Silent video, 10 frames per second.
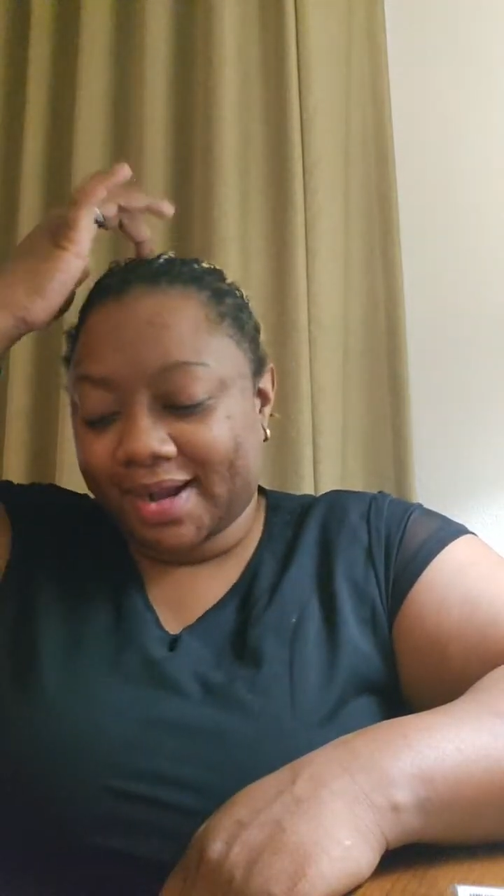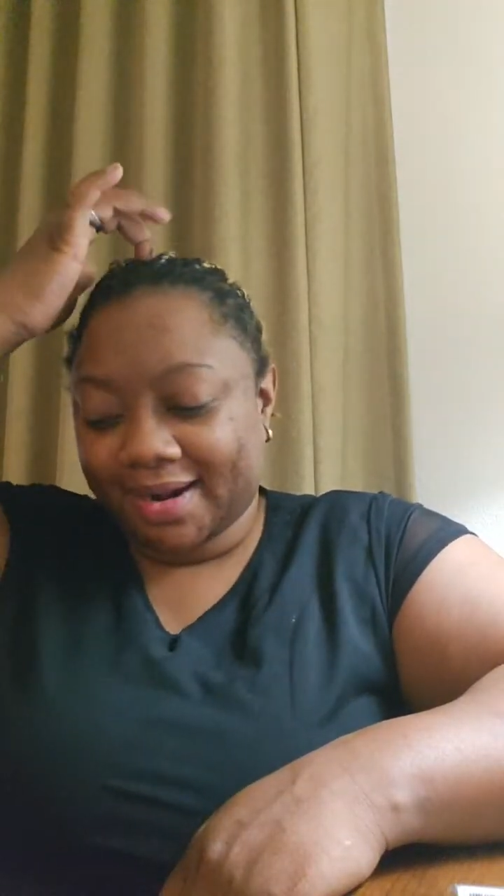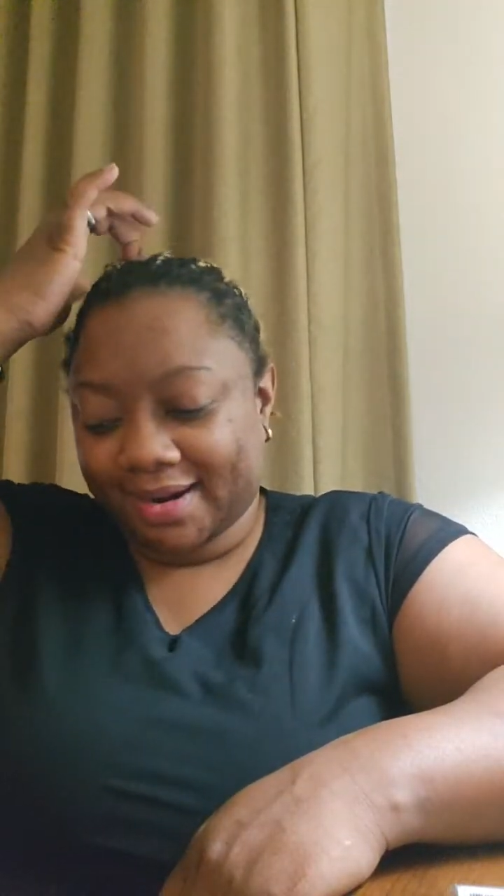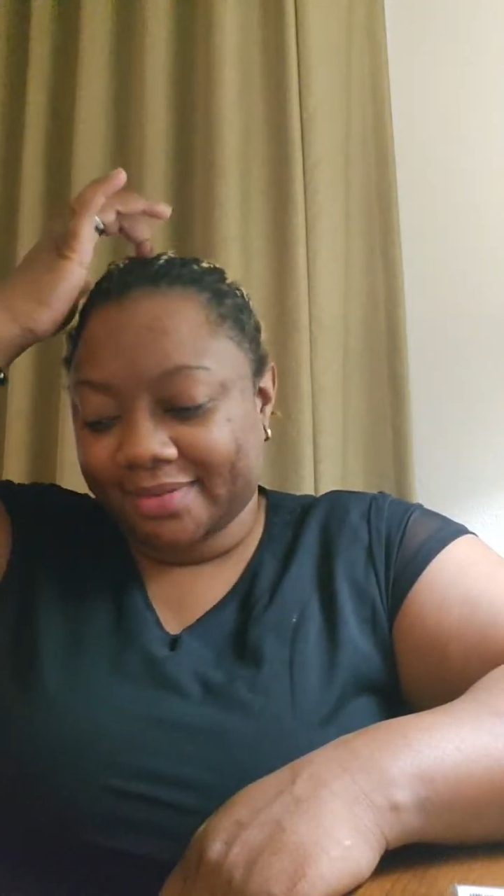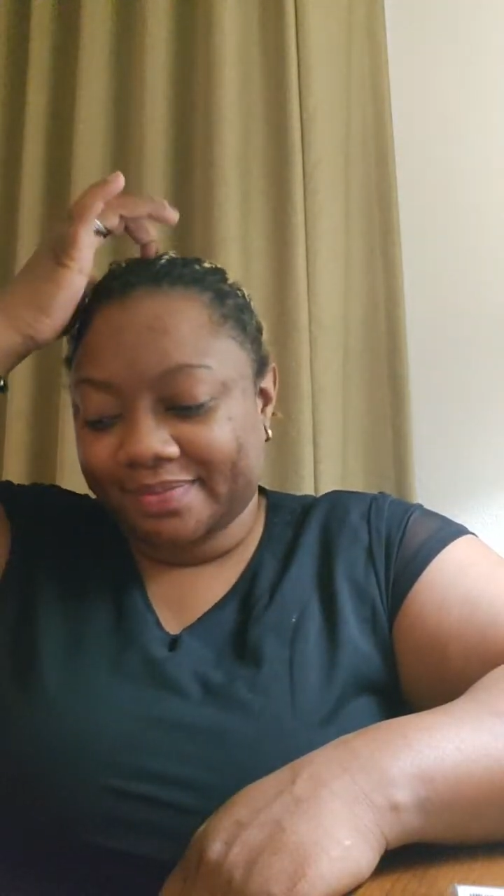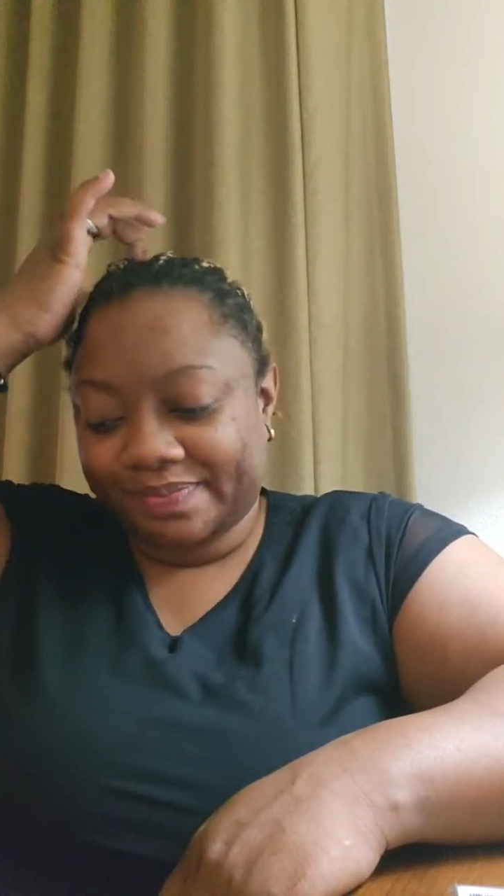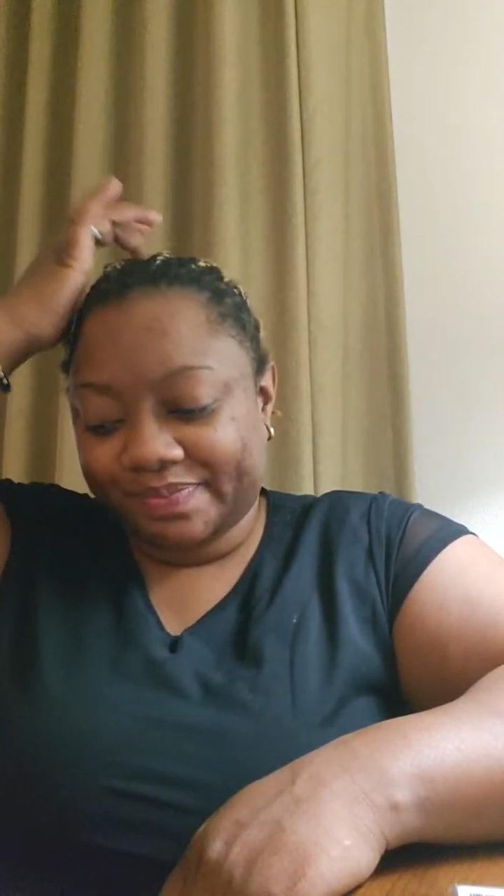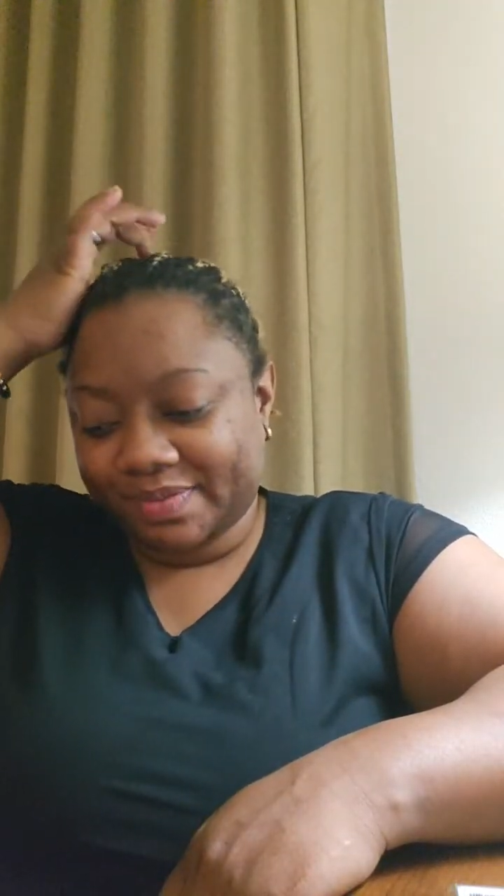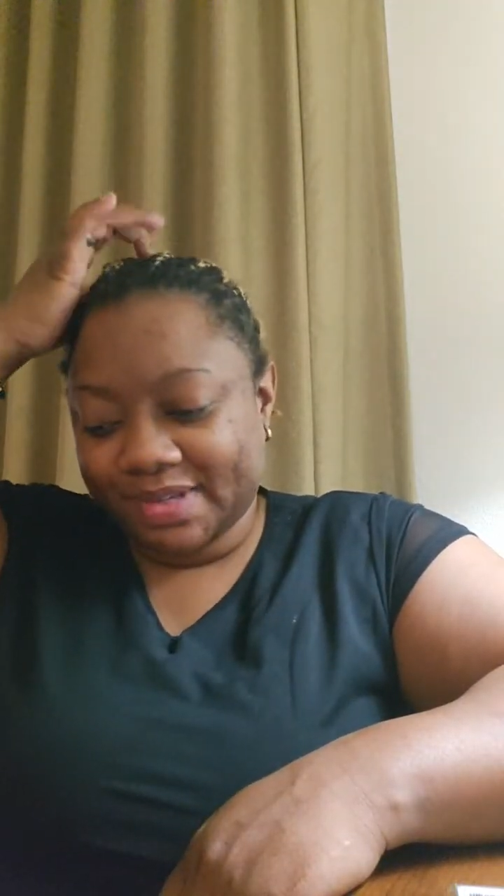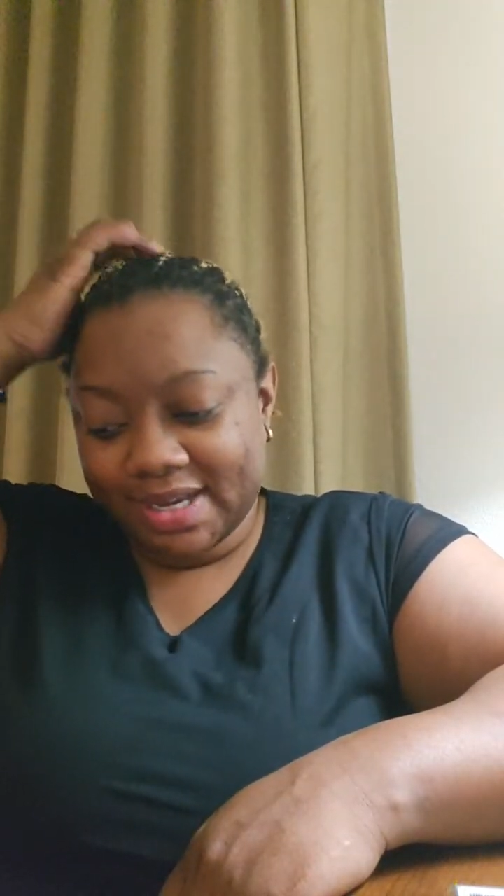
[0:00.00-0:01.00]
car.
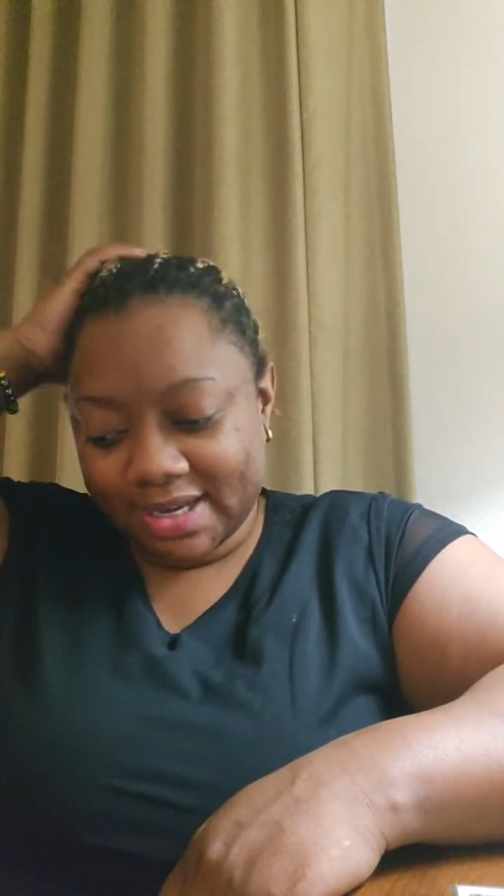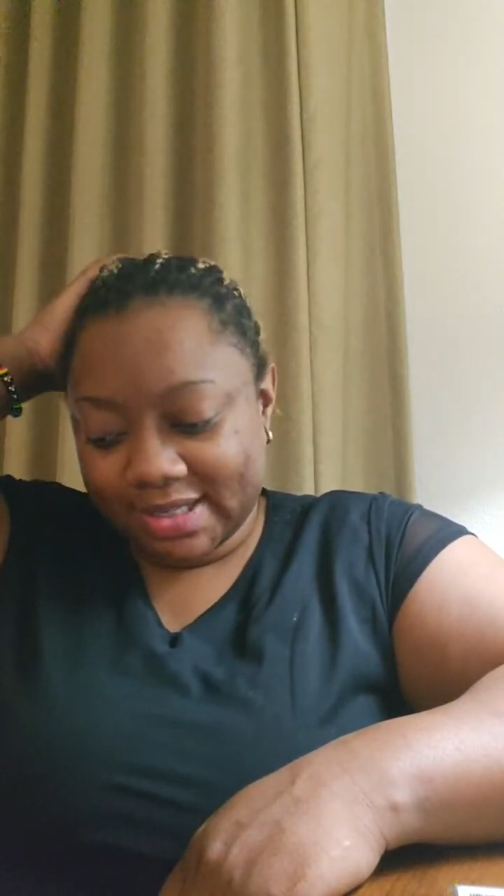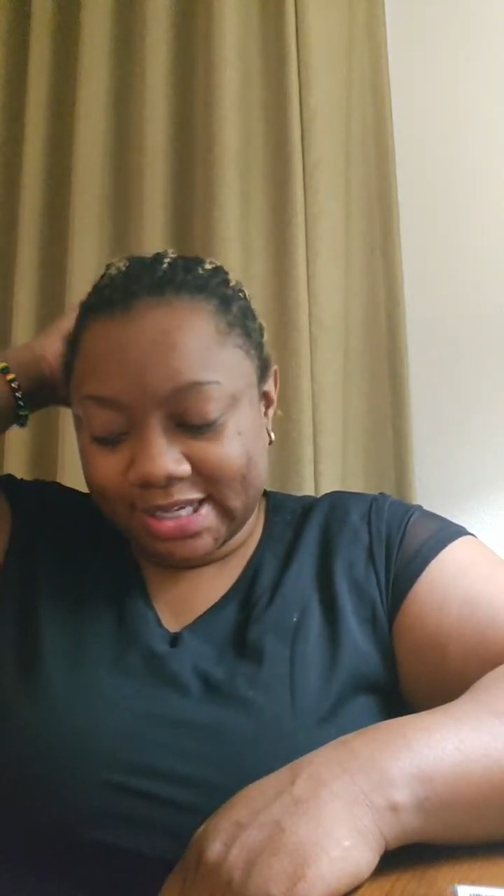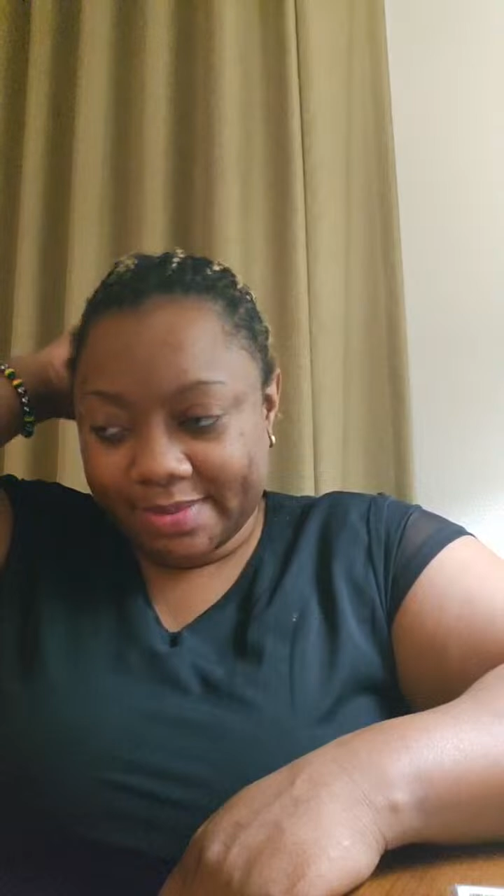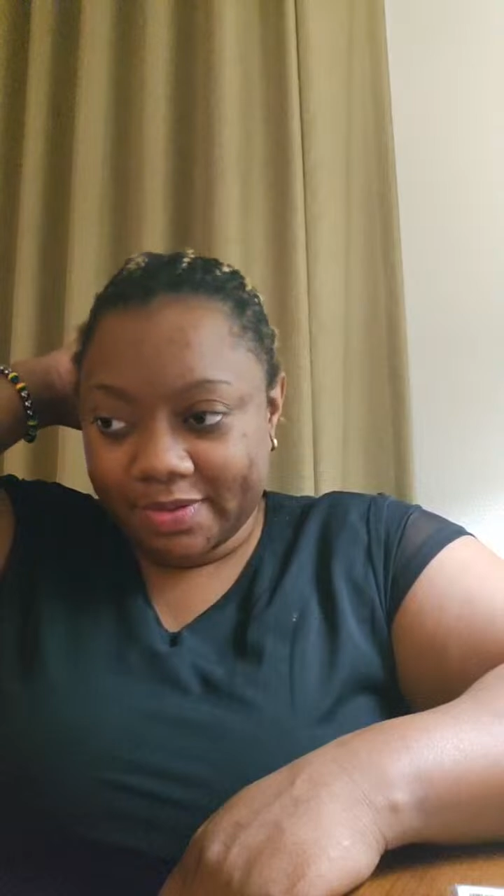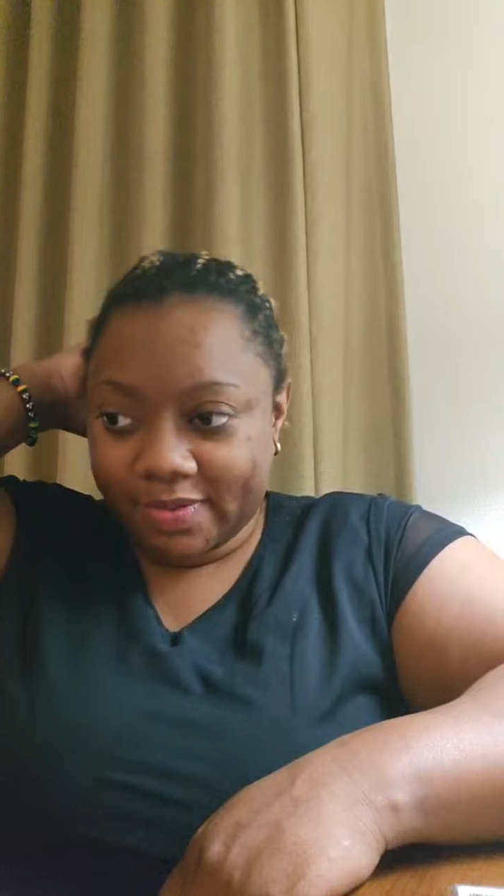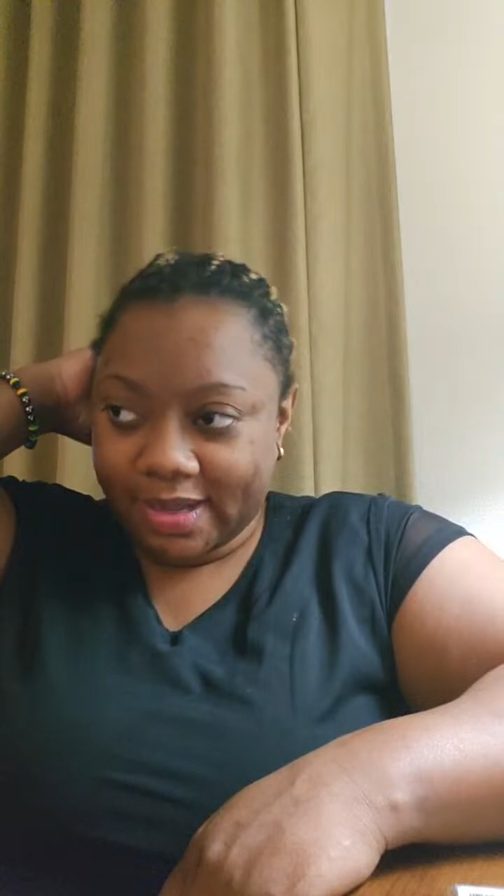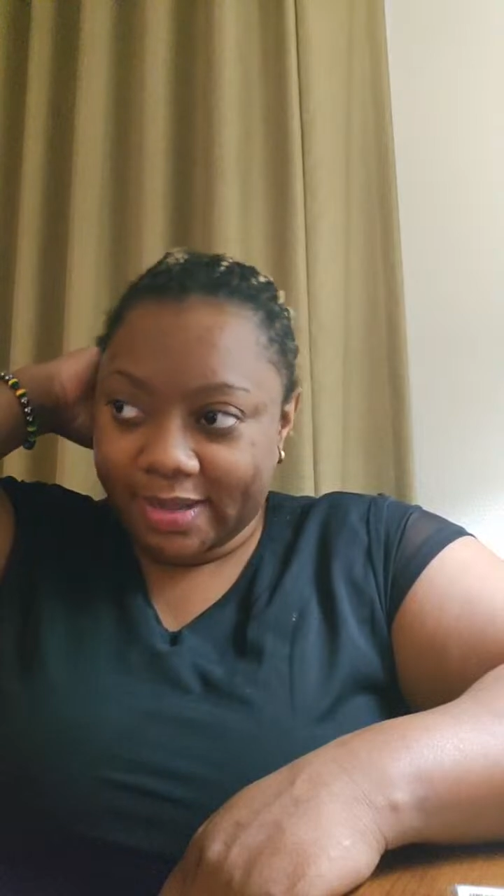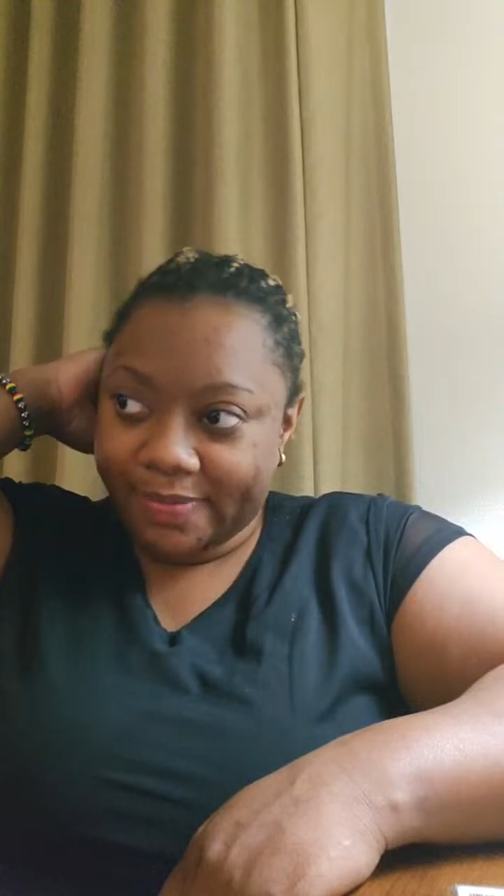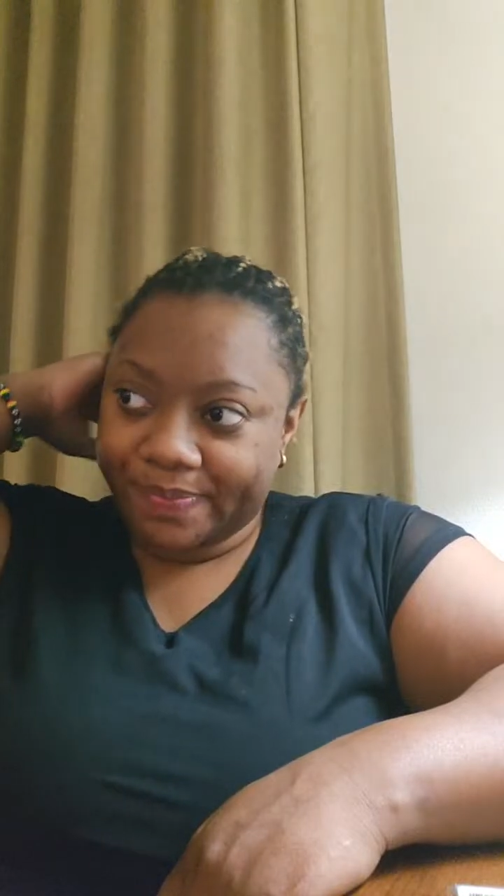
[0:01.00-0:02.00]
Tell me
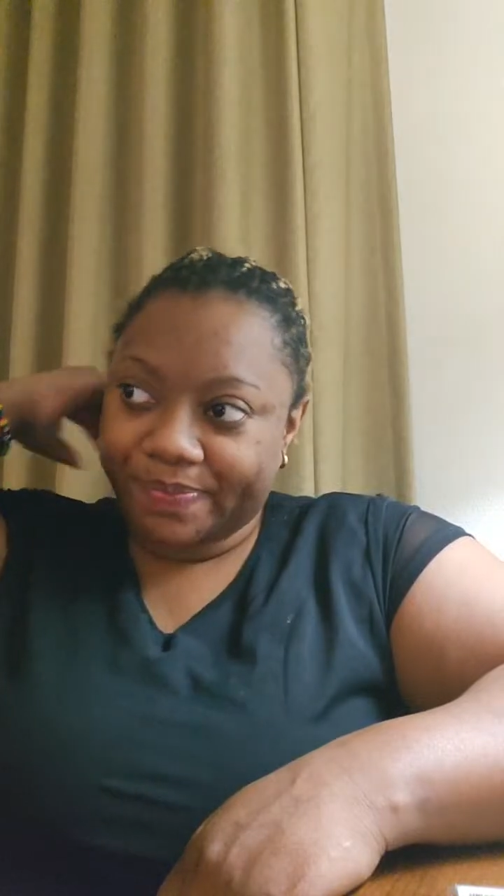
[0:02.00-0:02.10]
why.